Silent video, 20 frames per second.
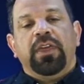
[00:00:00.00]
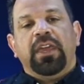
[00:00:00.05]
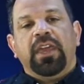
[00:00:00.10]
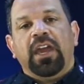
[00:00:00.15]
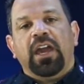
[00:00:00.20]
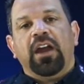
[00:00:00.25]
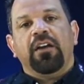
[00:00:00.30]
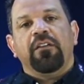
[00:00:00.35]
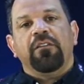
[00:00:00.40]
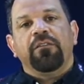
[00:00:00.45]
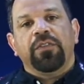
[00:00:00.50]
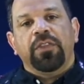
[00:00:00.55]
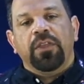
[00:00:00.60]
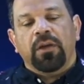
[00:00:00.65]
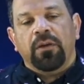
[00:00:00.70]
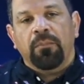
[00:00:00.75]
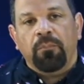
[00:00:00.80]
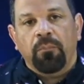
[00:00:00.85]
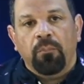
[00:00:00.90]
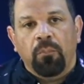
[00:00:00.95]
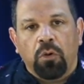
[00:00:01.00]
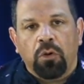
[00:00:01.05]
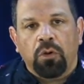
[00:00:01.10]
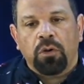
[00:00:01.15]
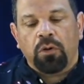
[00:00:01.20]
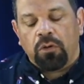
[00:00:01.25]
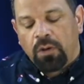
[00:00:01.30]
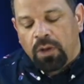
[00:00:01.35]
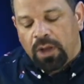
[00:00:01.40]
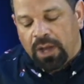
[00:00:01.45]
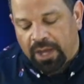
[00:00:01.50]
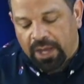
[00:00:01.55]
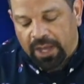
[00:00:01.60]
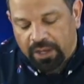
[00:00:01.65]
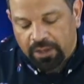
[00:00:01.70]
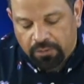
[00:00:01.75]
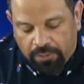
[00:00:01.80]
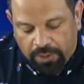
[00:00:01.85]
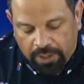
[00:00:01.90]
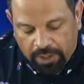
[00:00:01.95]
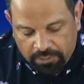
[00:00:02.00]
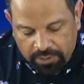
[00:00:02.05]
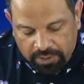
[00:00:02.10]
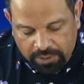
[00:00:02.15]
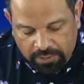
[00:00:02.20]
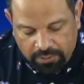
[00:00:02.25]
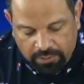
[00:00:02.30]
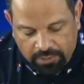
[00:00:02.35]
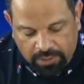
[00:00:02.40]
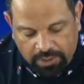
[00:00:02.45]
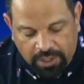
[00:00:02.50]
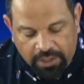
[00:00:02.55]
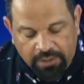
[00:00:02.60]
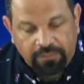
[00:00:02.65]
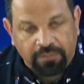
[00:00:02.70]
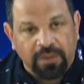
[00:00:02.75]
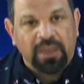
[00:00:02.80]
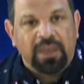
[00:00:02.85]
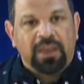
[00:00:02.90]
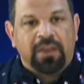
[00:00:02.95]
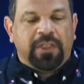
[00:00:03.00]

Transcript: have the moral high ground in your life.